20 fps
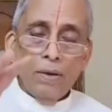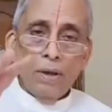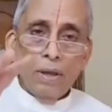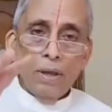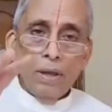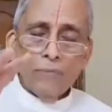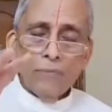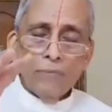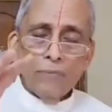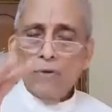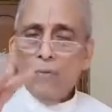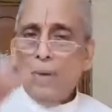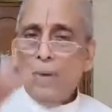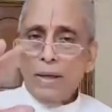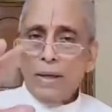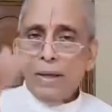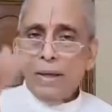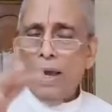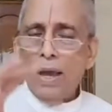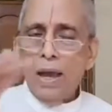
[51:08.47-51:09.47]
if we
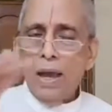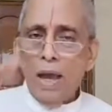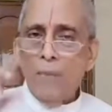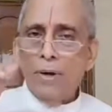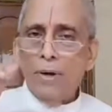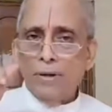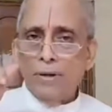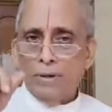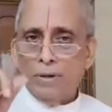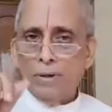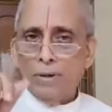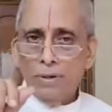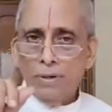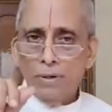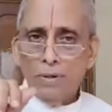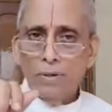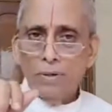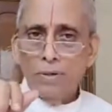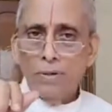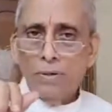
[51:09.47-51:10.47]
make a habit,
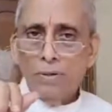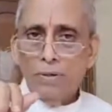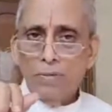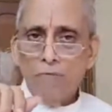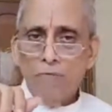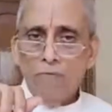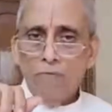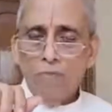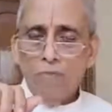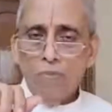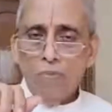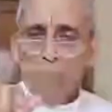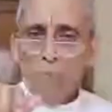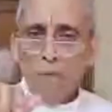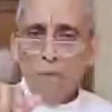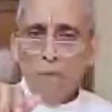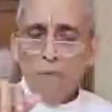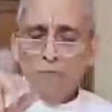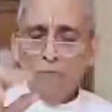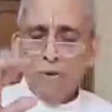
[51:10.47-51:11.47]

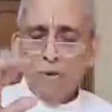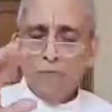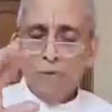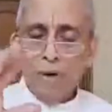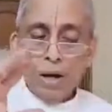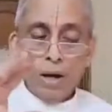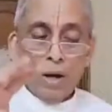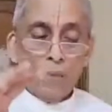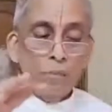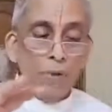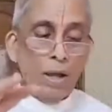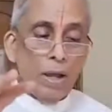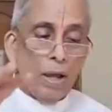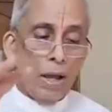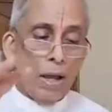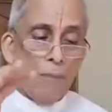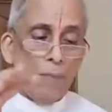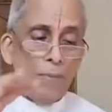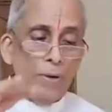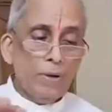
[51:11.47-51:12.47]
if we form a
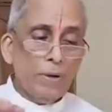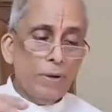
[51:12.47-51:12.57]
habit